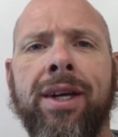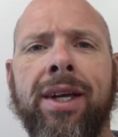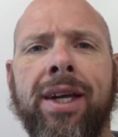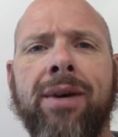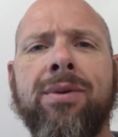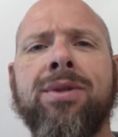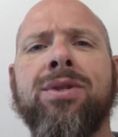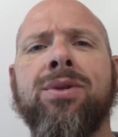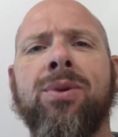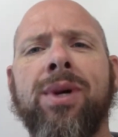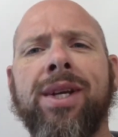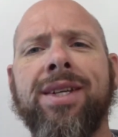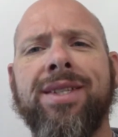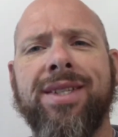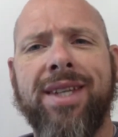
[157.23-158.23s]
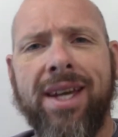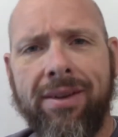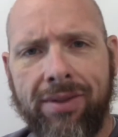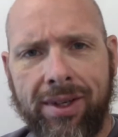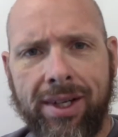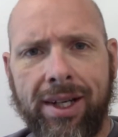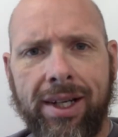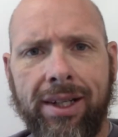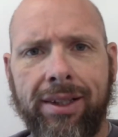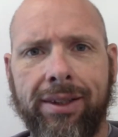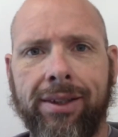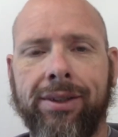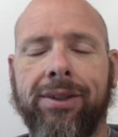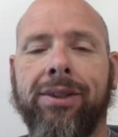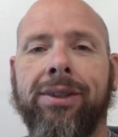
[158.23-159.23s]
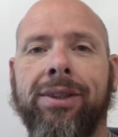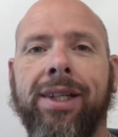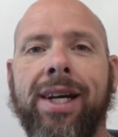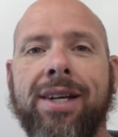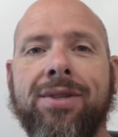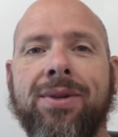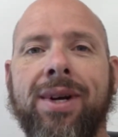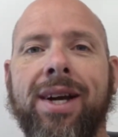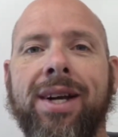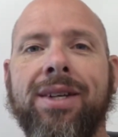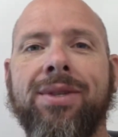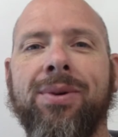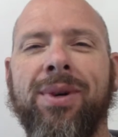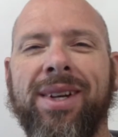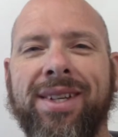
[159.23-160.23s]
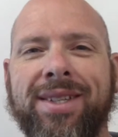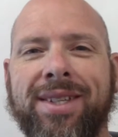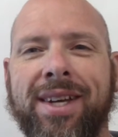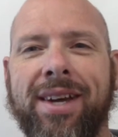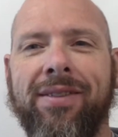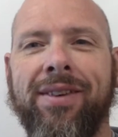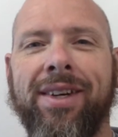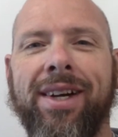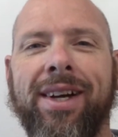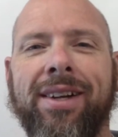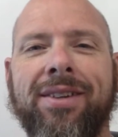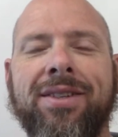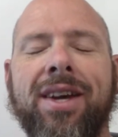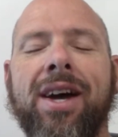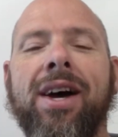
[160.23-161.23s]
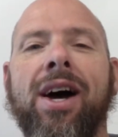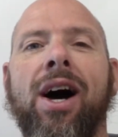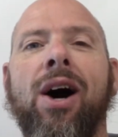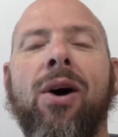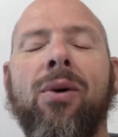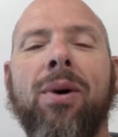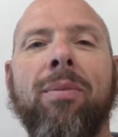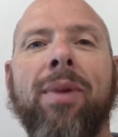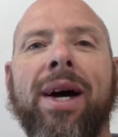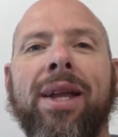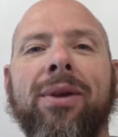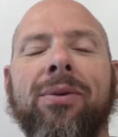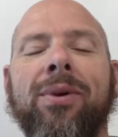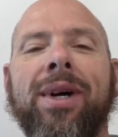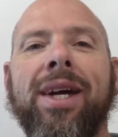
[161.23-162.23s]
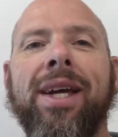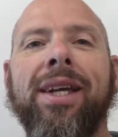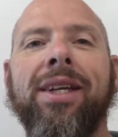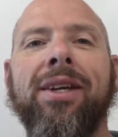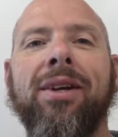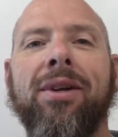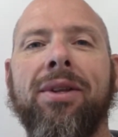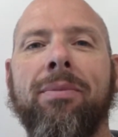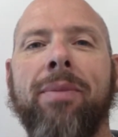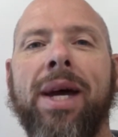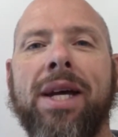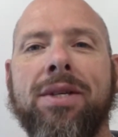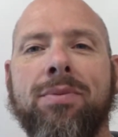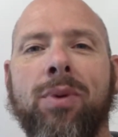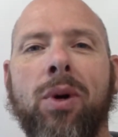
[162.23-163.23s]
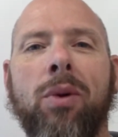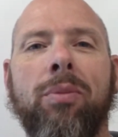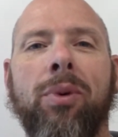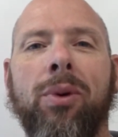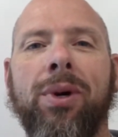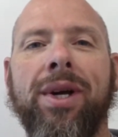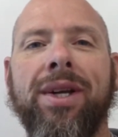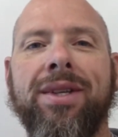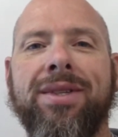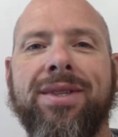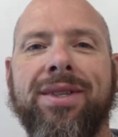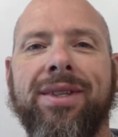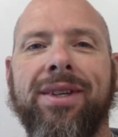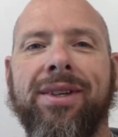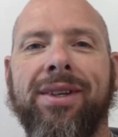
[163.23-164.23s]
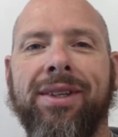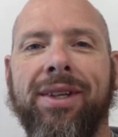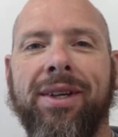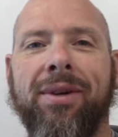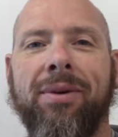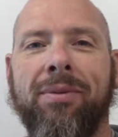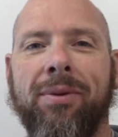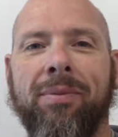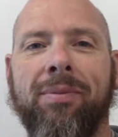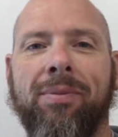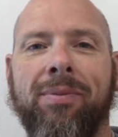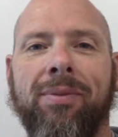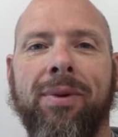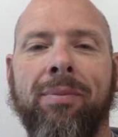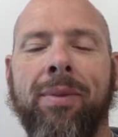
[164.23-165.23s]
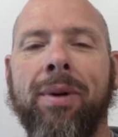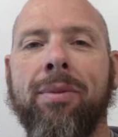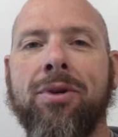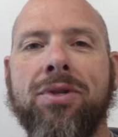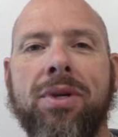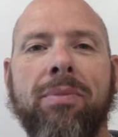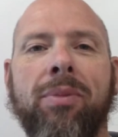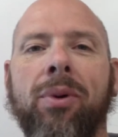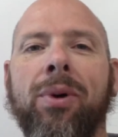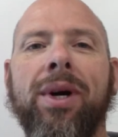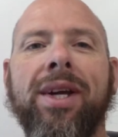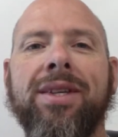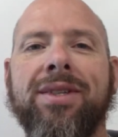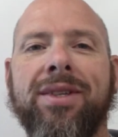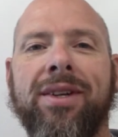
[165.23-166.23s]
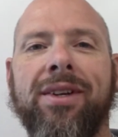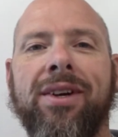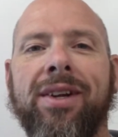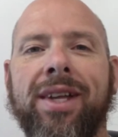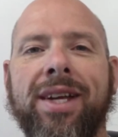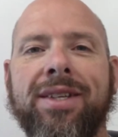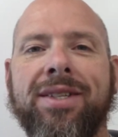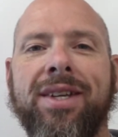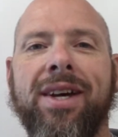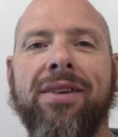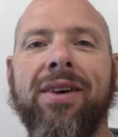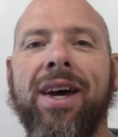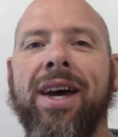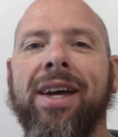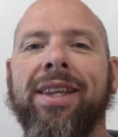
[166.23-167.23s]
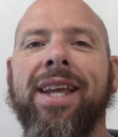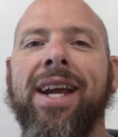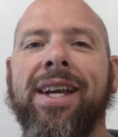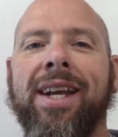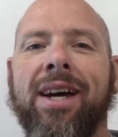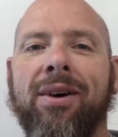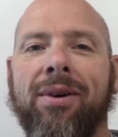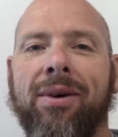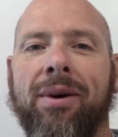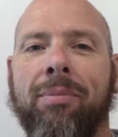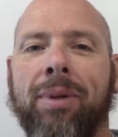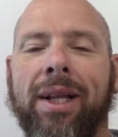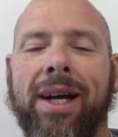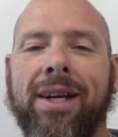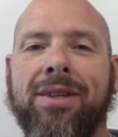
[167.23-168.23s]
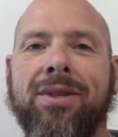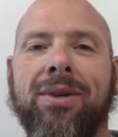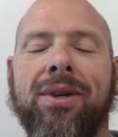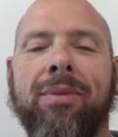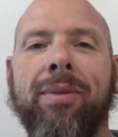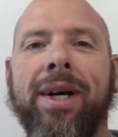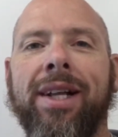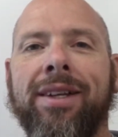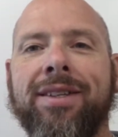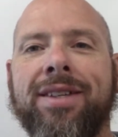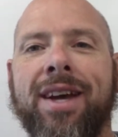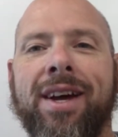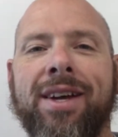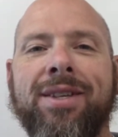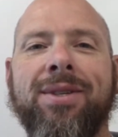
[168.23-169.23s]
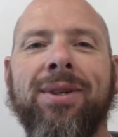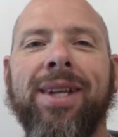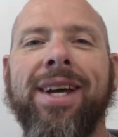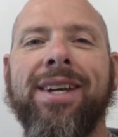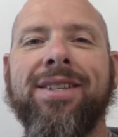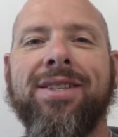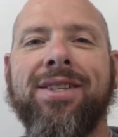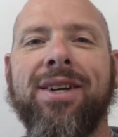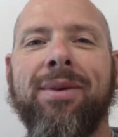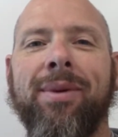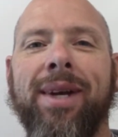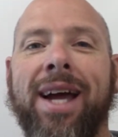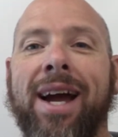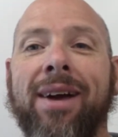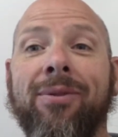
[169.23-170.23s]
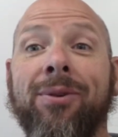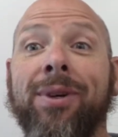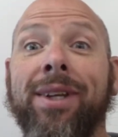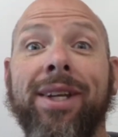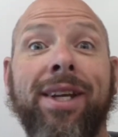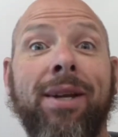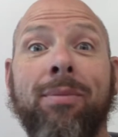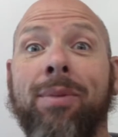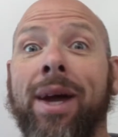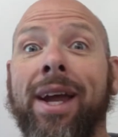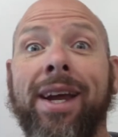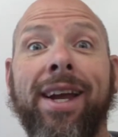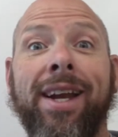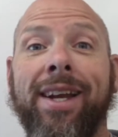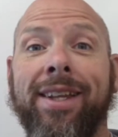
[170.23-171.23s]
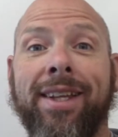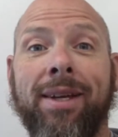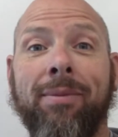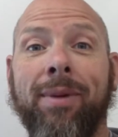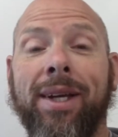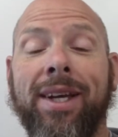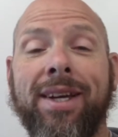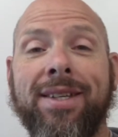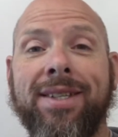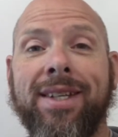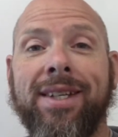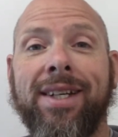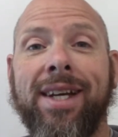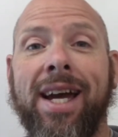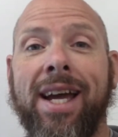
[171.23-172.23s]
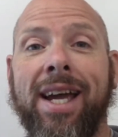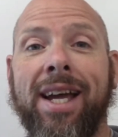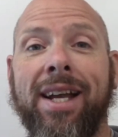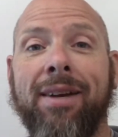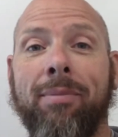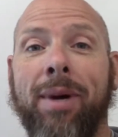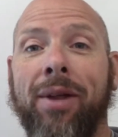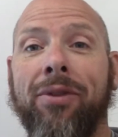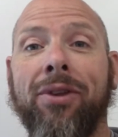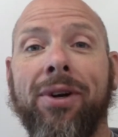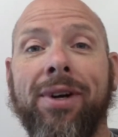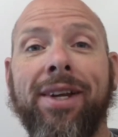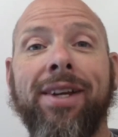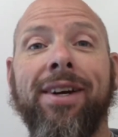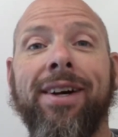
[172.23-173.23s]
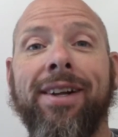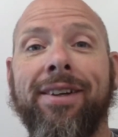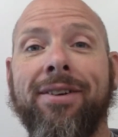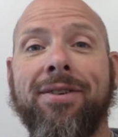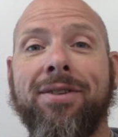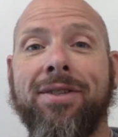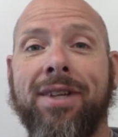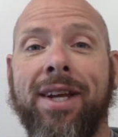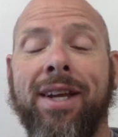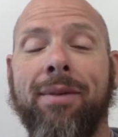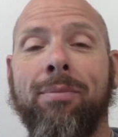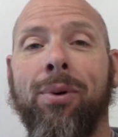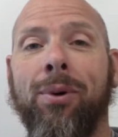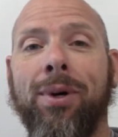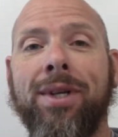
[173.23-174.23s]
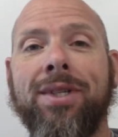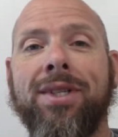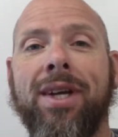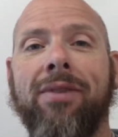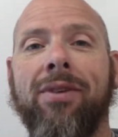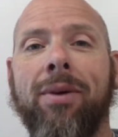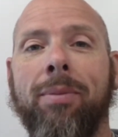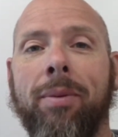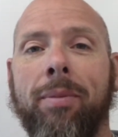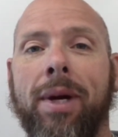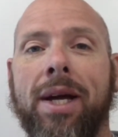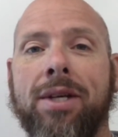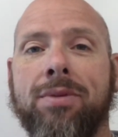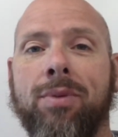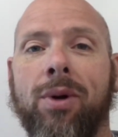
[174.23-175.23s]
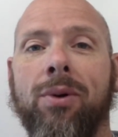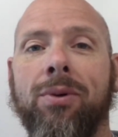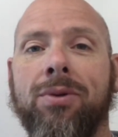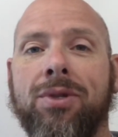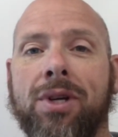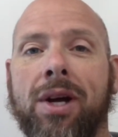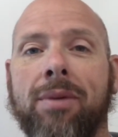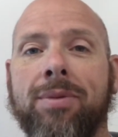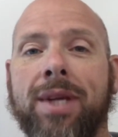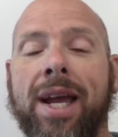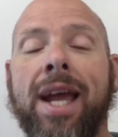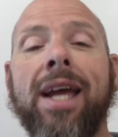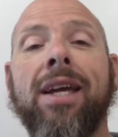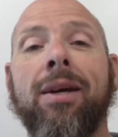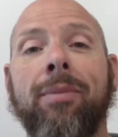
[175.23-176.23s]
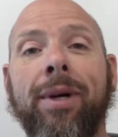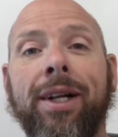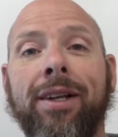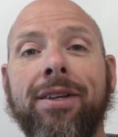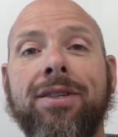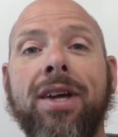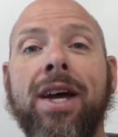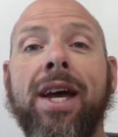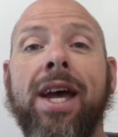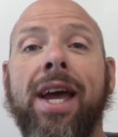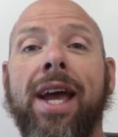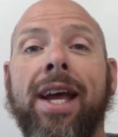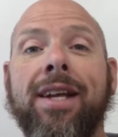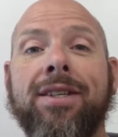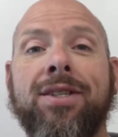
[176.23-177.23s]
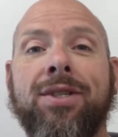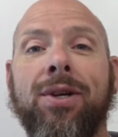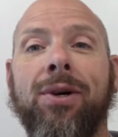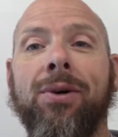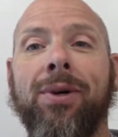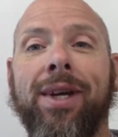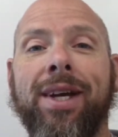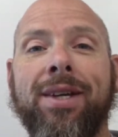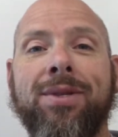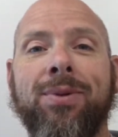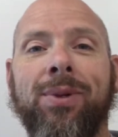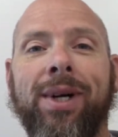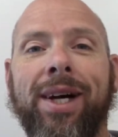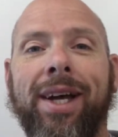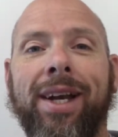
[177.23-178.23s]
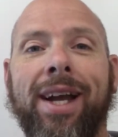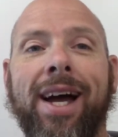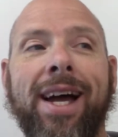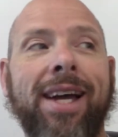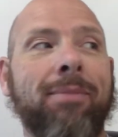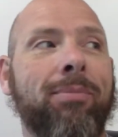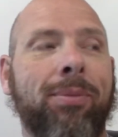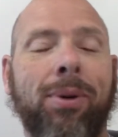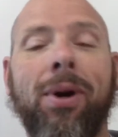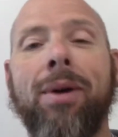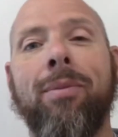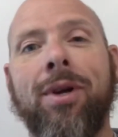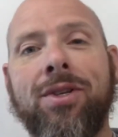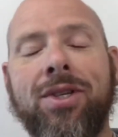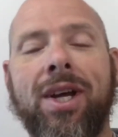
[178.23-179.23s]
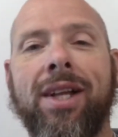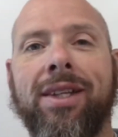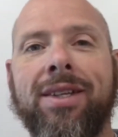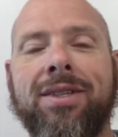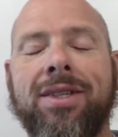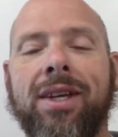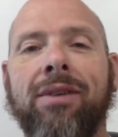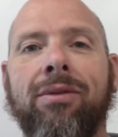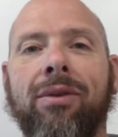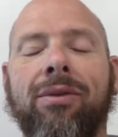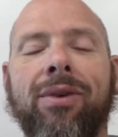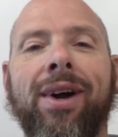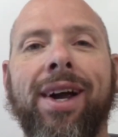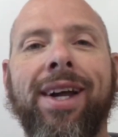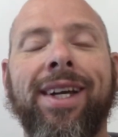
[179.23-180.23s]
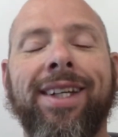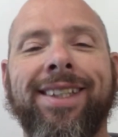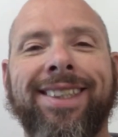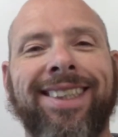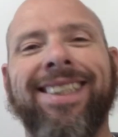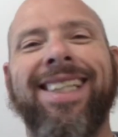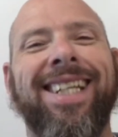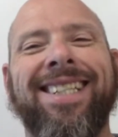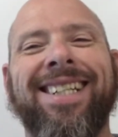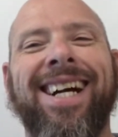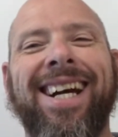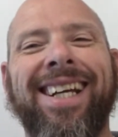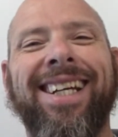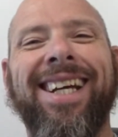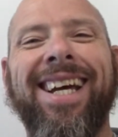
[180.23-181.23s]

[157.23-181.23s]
It was $27. That's right, $27. Oh, and by the way, you know, the Bass Pro points and, you know, membership points and all that stuff, they now apply to Cabelas. So, ladies and gentlemen, I really didn't pay anything because I had about $30 in points saved up at Bass Pro Shops and Cabelas. And so, guess what? I pretty much got this thing for free. That's right.